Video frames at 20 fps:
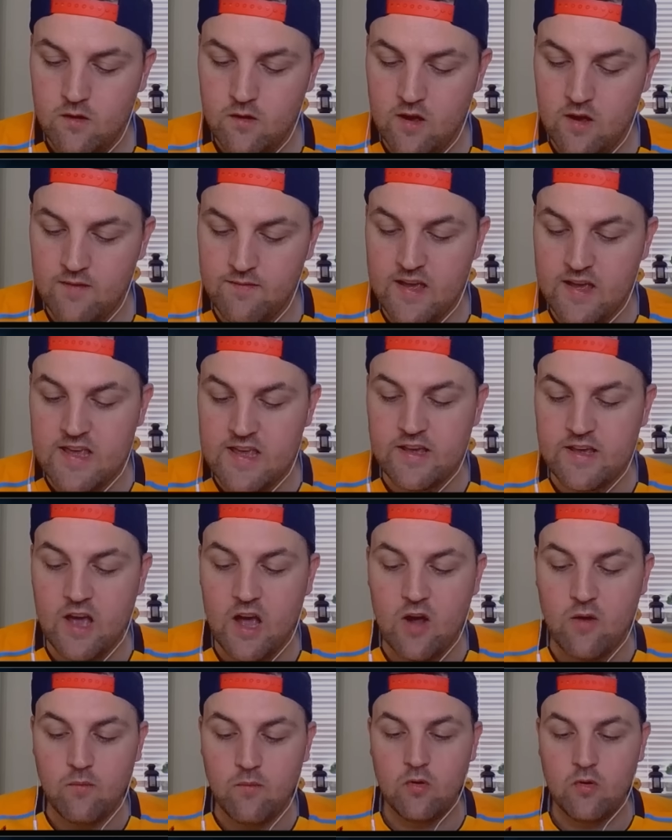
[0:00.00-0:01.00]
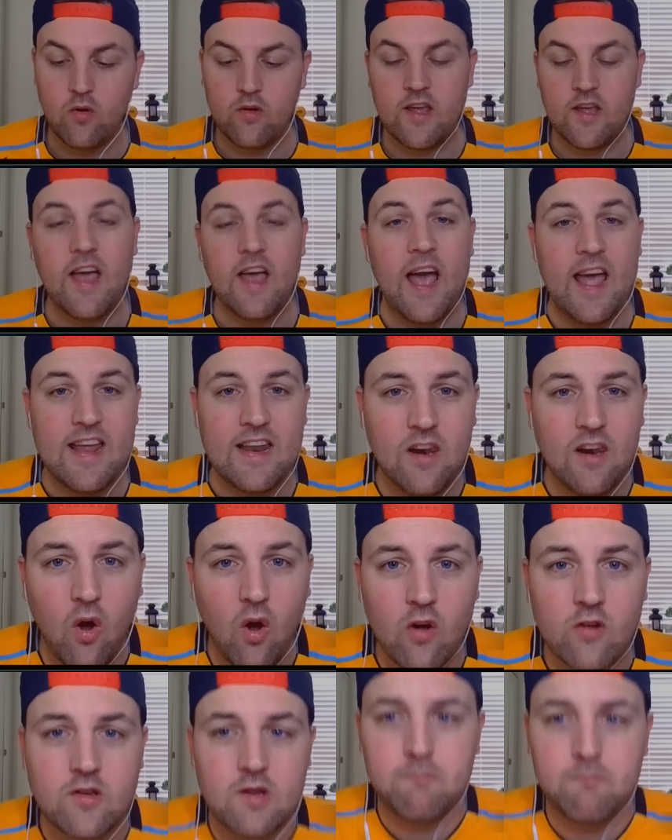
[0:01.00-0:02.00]
And there you go, looking a
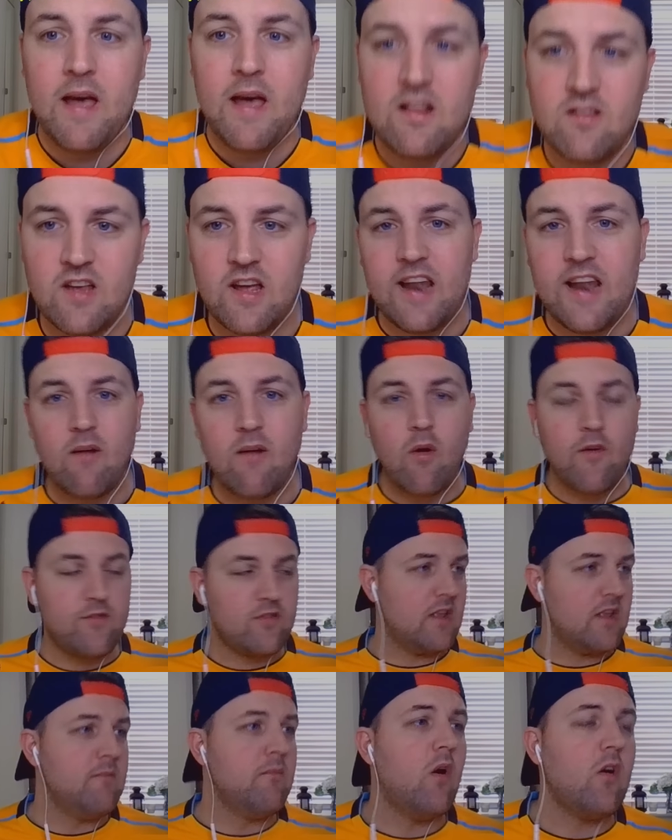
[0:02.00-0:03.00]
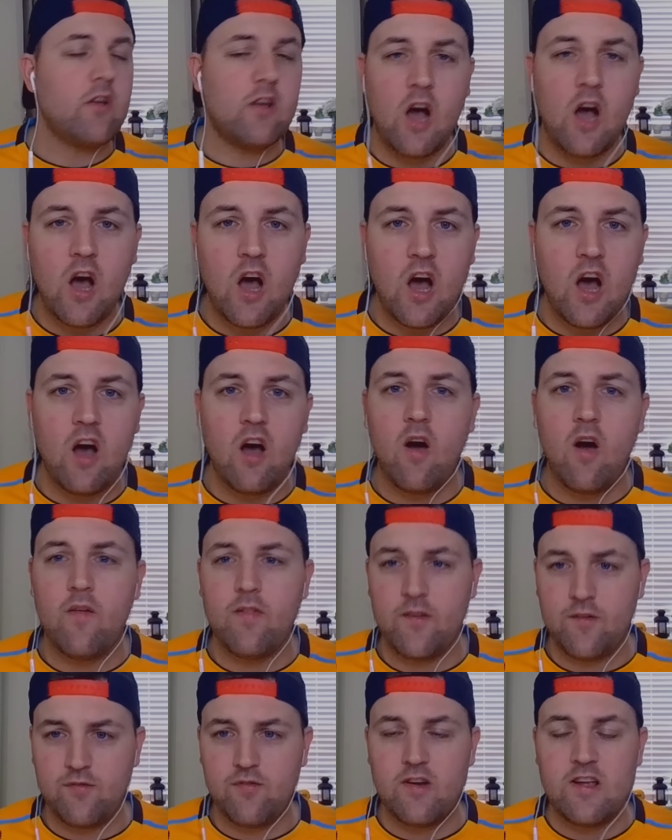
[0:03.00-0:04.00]
lot better. Now, obviously, my car
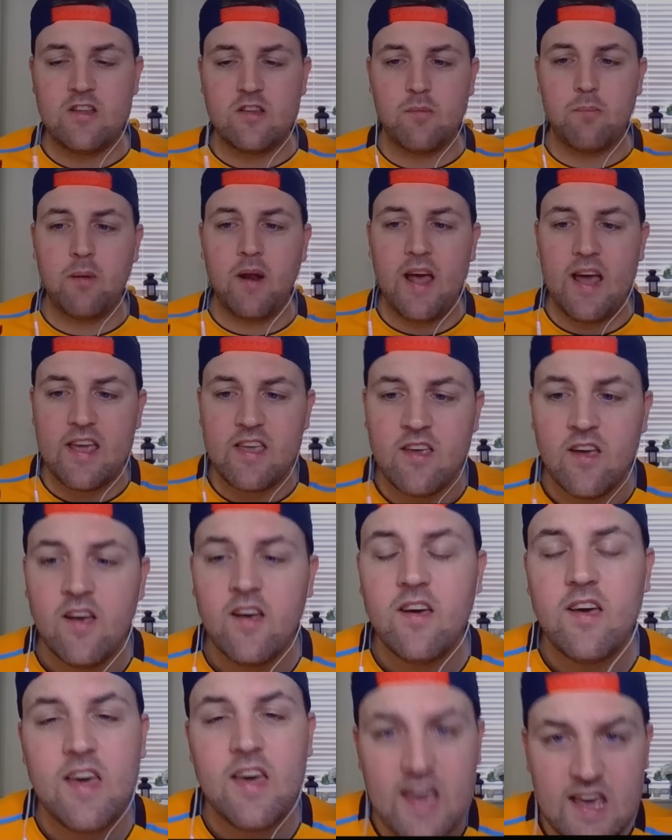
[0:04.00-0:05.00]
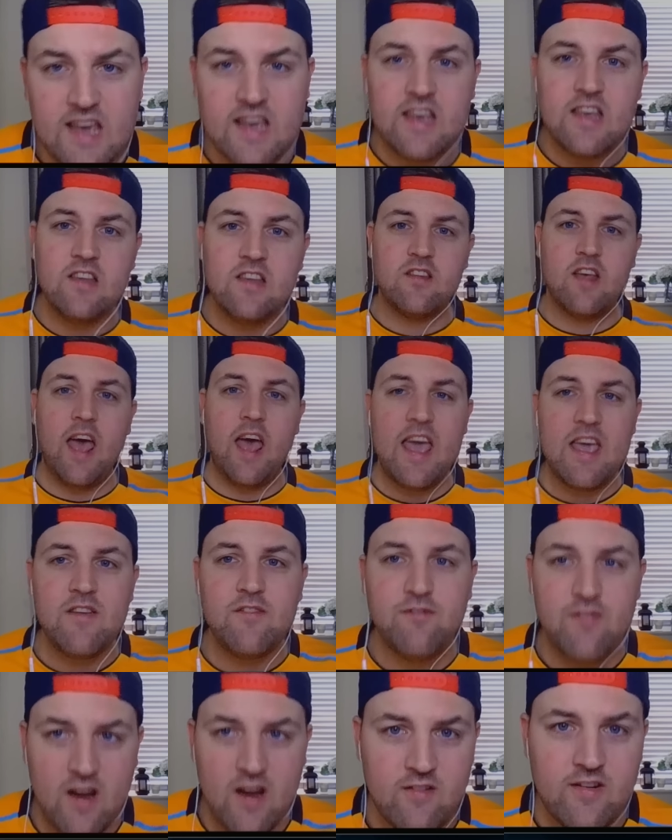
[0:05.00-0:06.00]
on the free-to-play is a
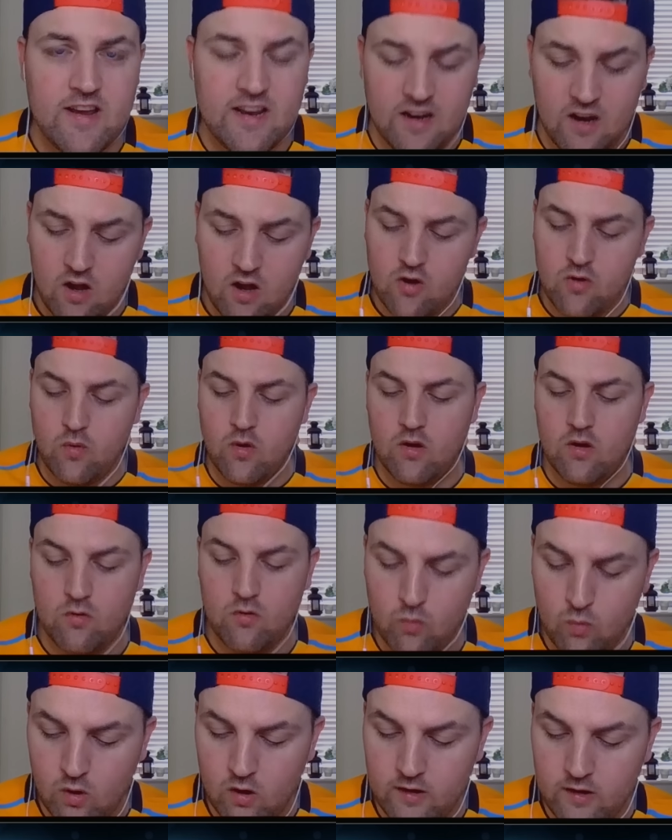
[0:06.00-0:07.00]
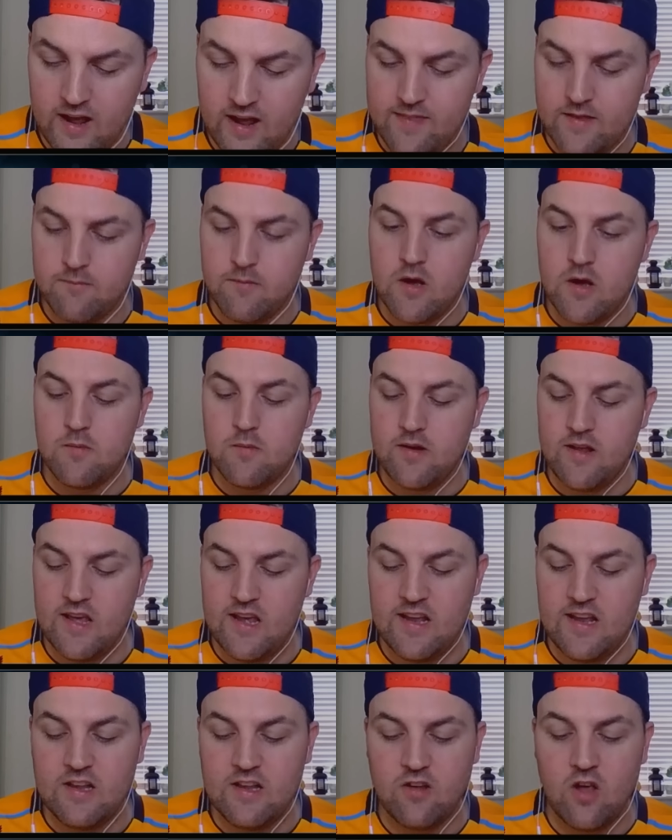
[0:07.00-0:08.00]
very low one at the moment.
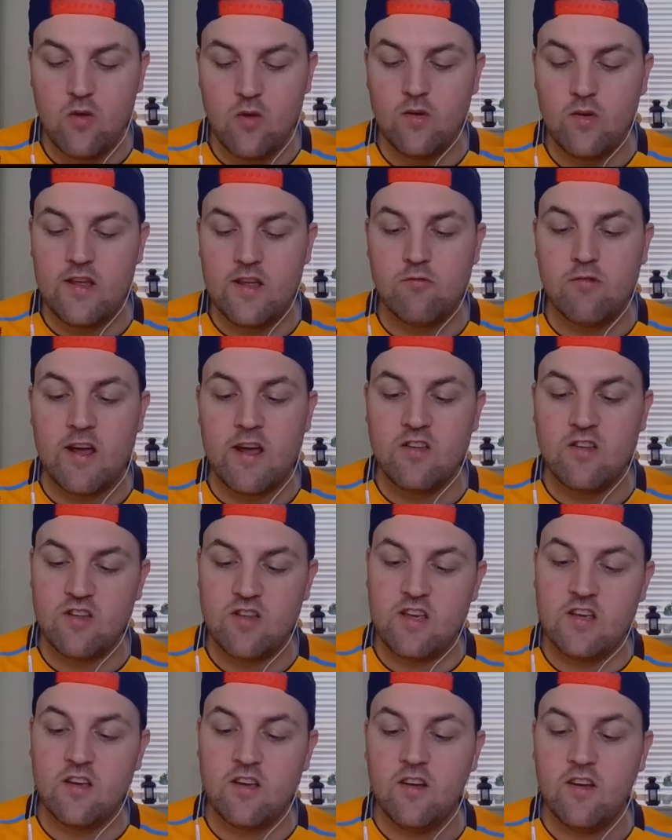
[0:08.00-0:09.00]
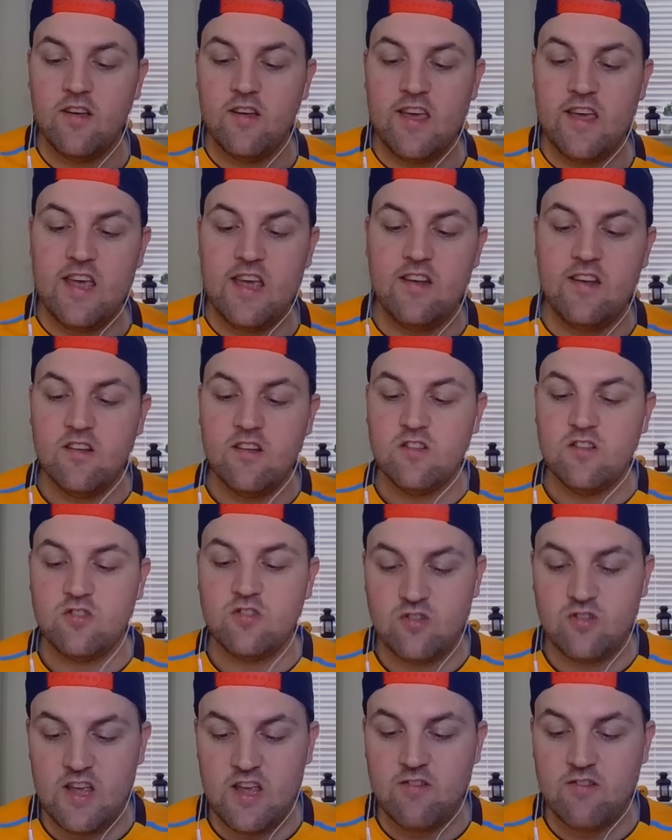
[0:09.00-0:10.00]
It is only racing in
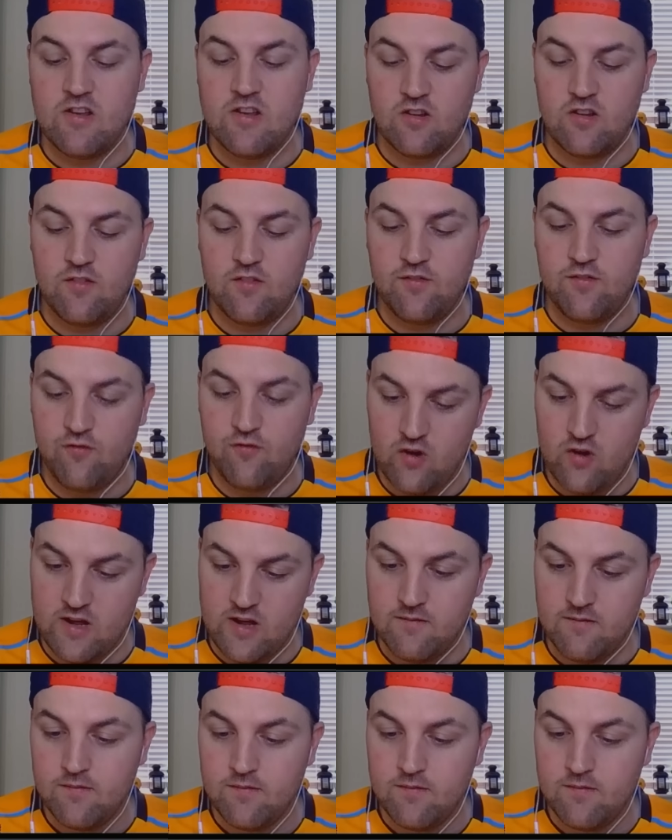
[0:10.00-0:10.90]
Series 3.